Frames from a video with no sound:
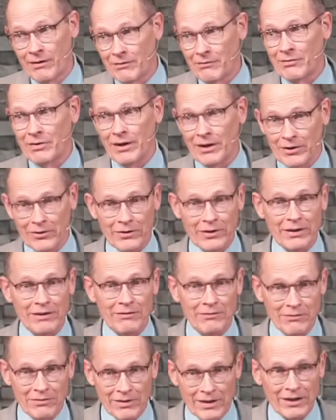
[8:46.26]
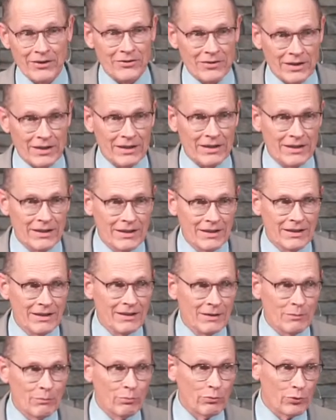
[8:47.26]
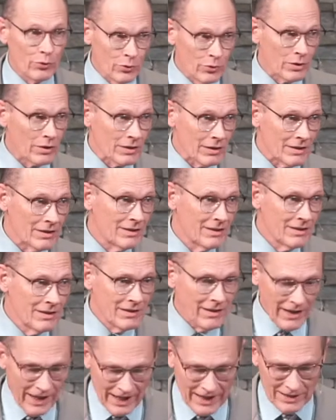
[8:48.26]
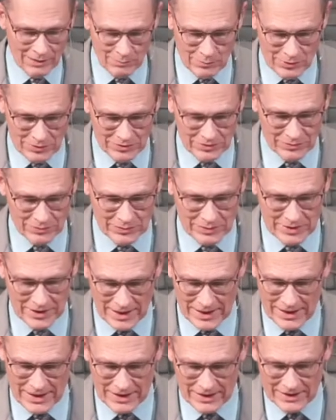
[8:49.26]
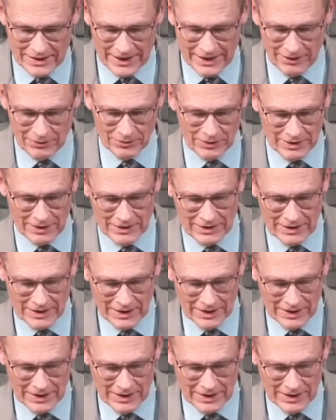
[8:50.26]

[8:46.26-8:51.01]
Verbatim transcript: very, very brutal animals when taking down a,